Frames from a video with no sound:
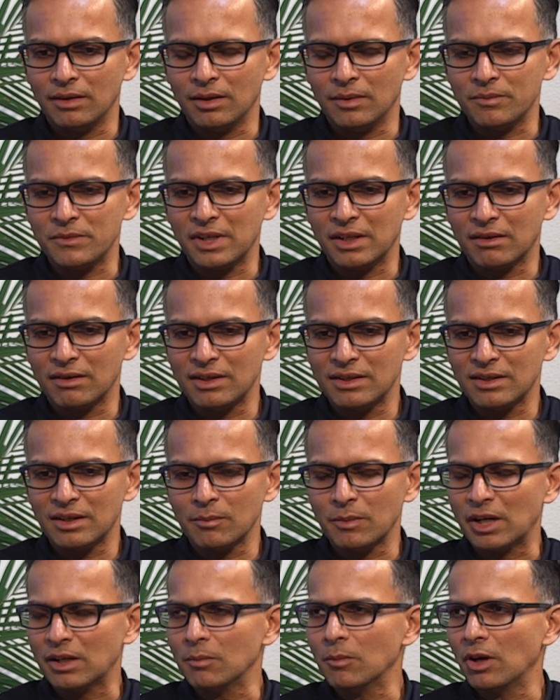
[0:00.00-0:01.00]
increasing
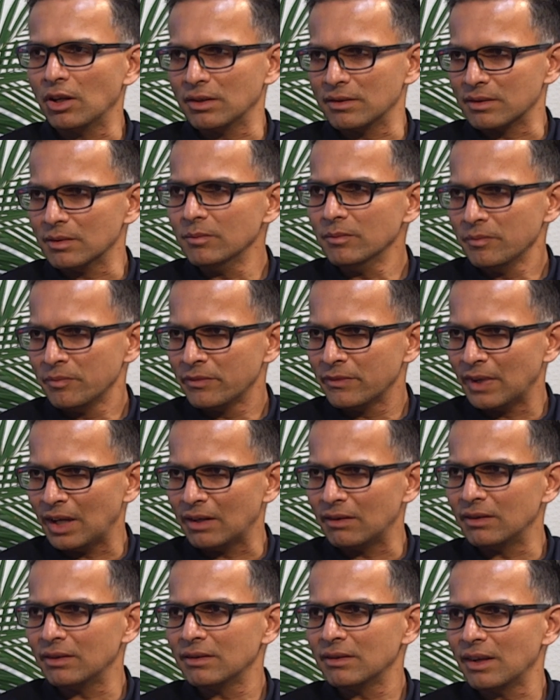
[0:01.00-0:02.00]
metabolism
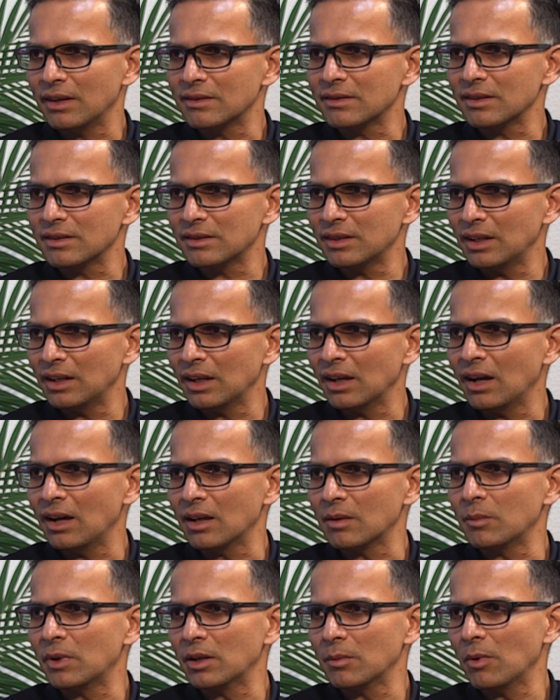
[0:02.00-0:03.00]
and sustaining
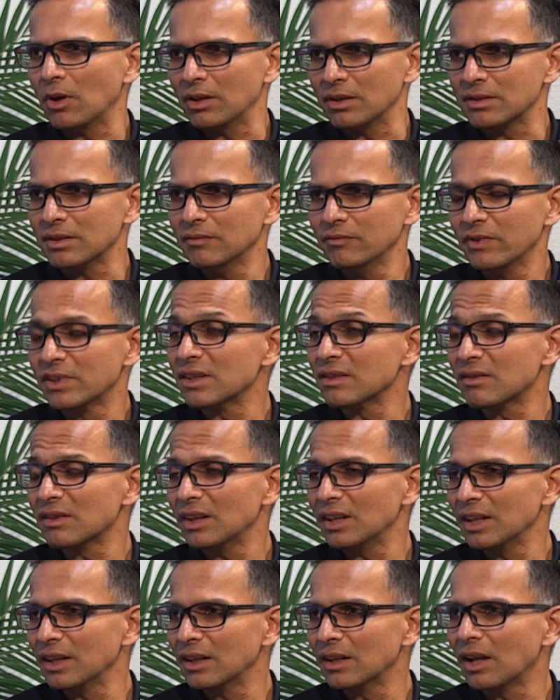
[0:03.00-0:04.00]
higher metabolism, which is
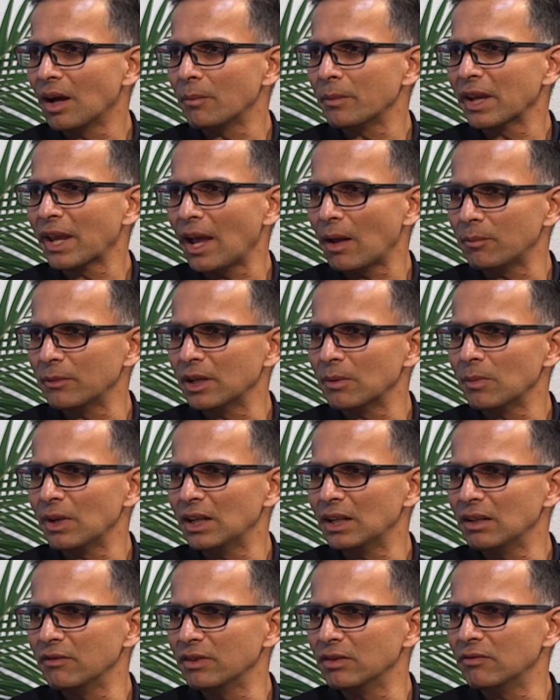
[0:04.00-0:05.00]
really happening
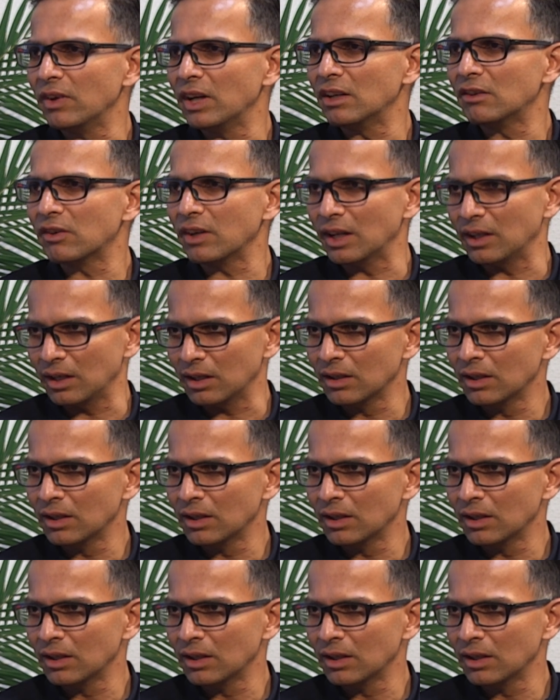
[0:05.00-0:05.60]
mainly with weight training,